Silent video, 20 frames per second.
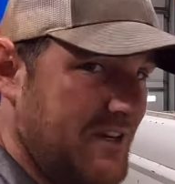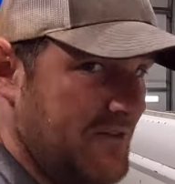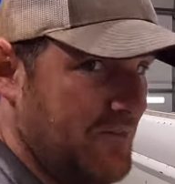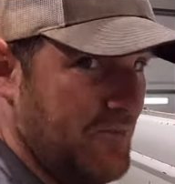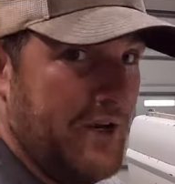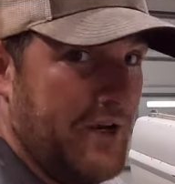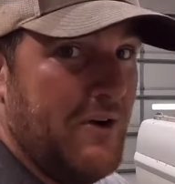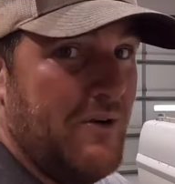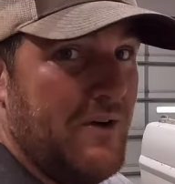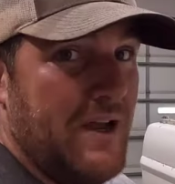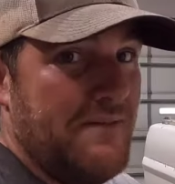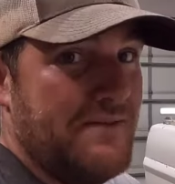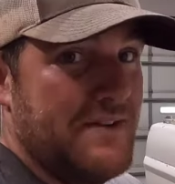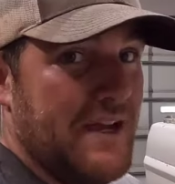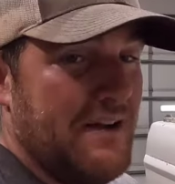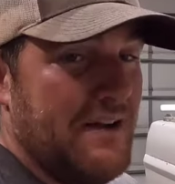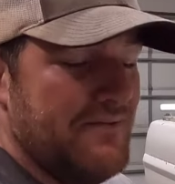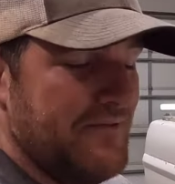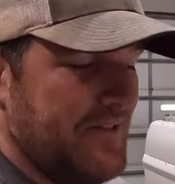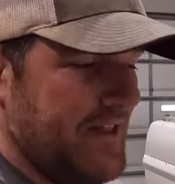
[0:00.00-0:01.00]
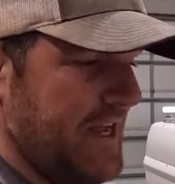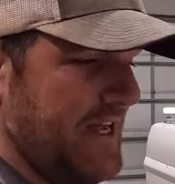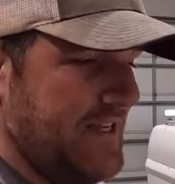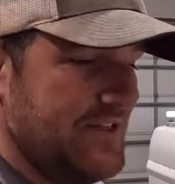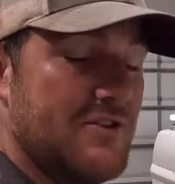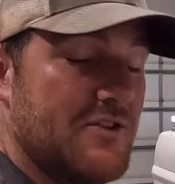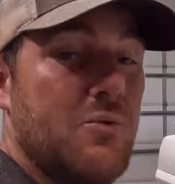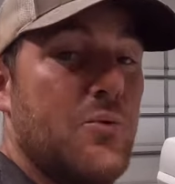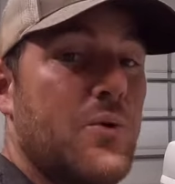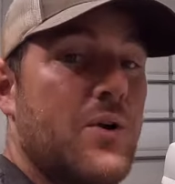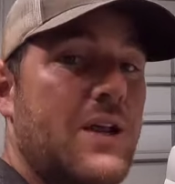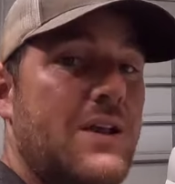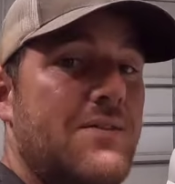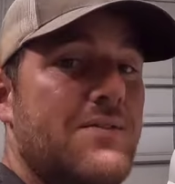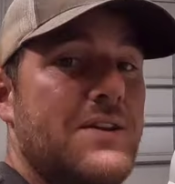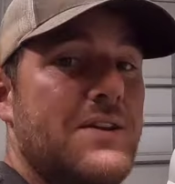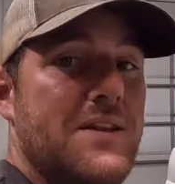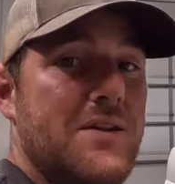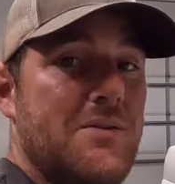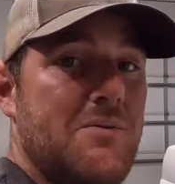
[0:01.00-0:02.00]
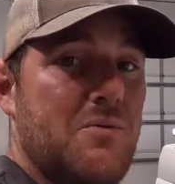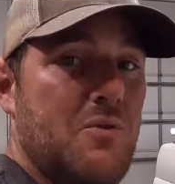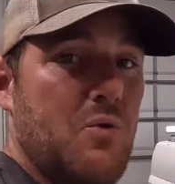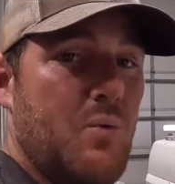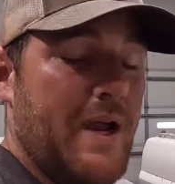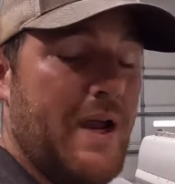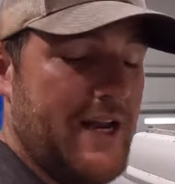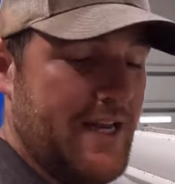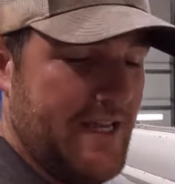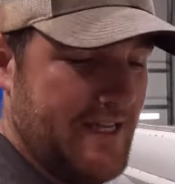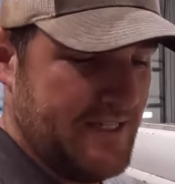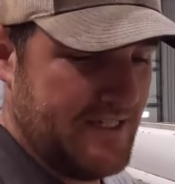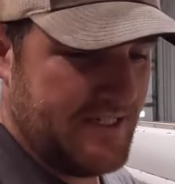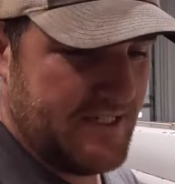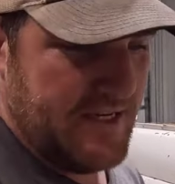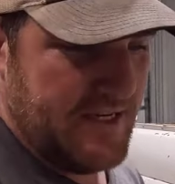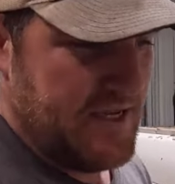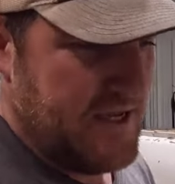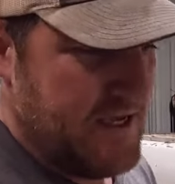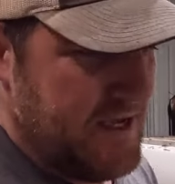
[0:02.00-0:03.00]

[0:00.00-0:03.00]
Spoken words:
and we don't have time for that, so we're leaving it the way it is.